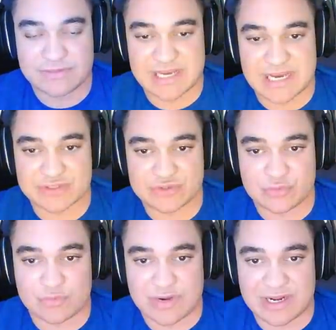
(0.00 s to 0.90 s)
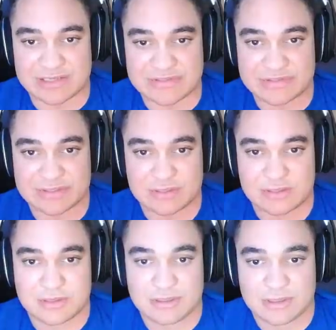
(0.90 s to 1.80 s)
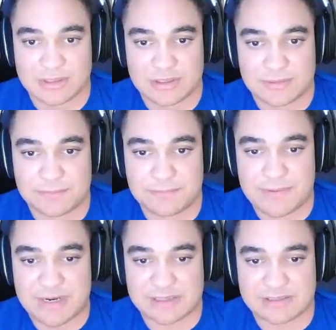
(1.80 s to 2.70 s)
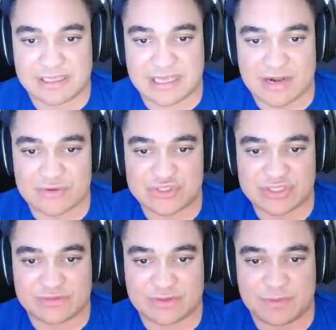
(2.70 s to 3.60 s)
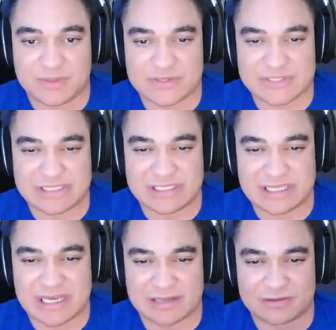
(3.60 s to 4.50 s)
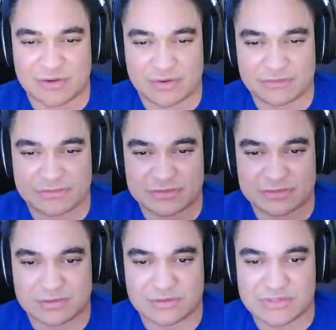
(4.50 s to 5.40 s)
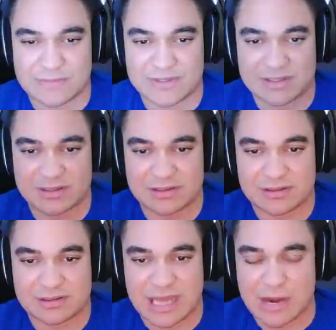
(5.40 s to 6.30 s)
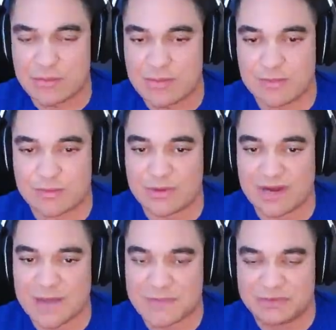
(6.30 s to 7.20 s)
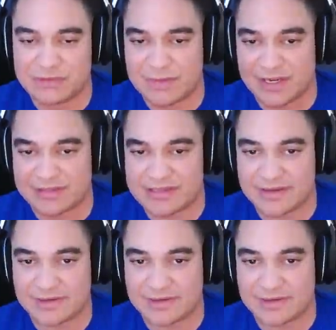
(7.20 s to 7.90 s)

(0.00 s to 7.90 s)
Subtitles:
actual ranks, but it kind of shifted because I think he got nerfed or something. I don't remember what happened to the meta that